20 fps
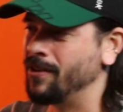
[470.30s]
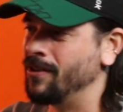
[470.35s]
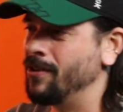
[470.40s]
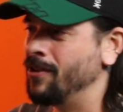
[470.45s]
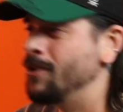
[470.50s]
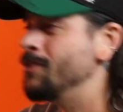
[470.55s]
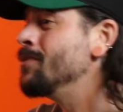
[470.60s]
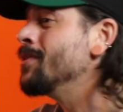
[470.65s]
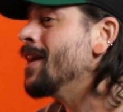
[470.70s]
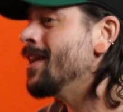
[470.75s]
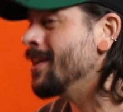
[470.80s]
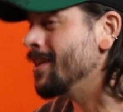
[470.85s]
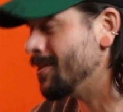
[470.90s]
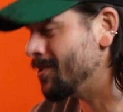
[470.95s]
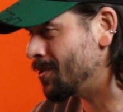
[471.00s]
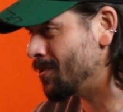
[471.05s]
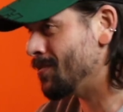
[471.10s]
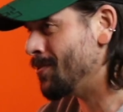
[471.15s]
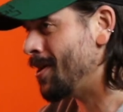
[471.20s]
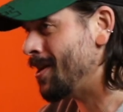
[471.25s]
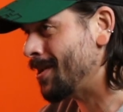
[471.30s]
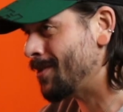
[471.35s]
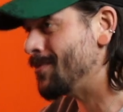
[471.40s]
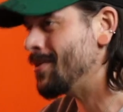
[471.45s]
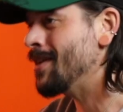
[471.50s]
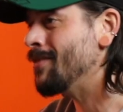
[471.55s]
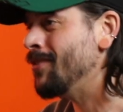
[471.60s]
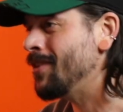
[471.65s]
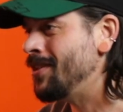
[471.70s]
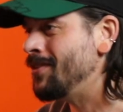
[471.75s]
like, you getting into
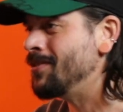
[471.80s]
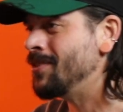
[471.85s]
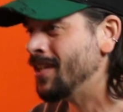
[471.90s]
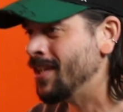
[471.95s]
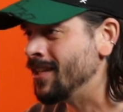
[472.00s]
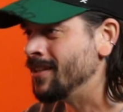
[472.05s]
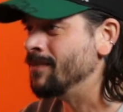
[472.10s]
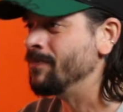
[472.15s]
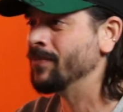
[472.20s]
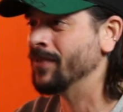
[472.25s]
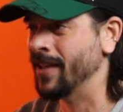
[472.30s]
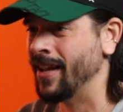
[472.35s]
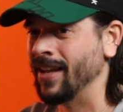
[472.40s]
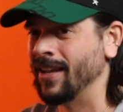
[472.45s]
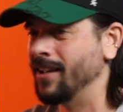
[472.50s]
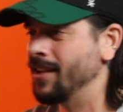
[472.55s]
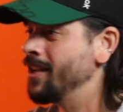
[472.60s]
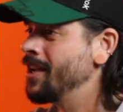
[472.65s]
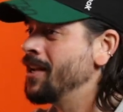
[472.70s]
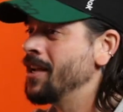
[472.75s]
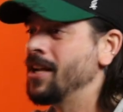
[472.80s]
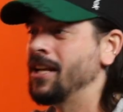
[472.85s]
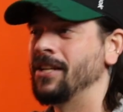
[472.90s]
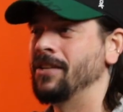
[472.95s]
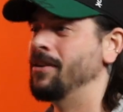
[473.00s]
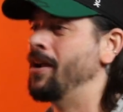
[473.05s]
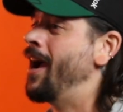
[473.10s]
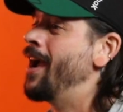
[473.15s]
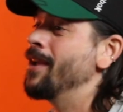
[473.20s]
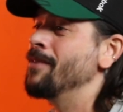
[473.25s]
running whenever you did, like, yeah.
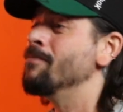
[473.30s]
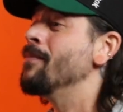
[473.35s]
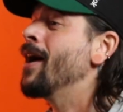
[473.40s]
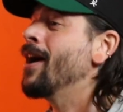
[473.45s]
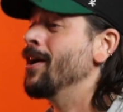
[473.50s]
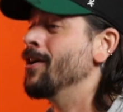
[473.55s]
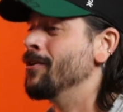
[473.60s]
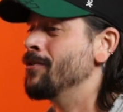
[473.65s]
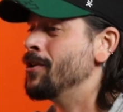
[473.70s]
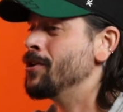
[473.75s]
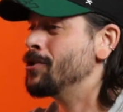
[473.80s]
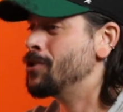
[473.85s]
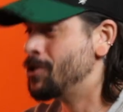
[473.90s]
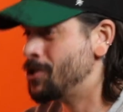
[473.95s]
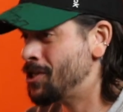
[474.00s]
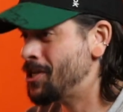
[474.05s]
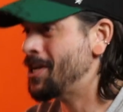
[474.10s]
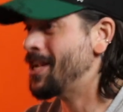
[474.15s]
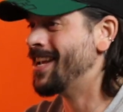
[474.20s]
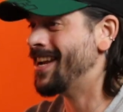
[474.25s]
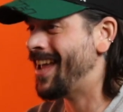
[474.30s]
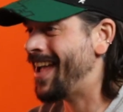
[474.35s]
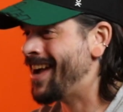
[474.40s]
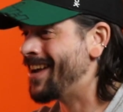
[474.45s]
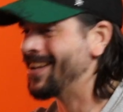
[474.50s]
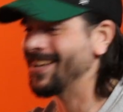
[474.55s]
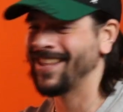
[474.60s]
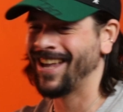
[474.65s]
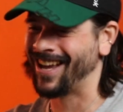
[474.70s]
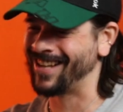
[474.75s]
I admire the shit
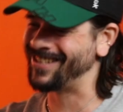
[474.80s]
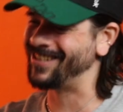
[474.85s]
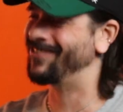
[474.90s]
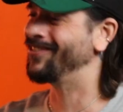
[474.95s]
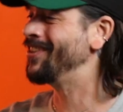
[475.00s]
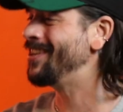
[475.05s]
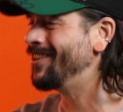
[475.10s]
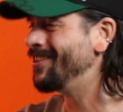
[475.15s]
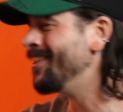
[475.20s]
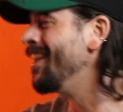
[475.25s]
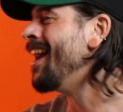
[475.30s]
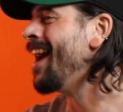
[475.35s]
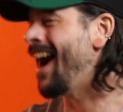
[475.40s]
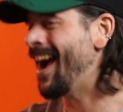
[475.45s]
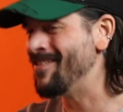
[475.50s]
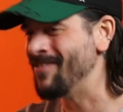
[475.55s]
out of that dude. When you,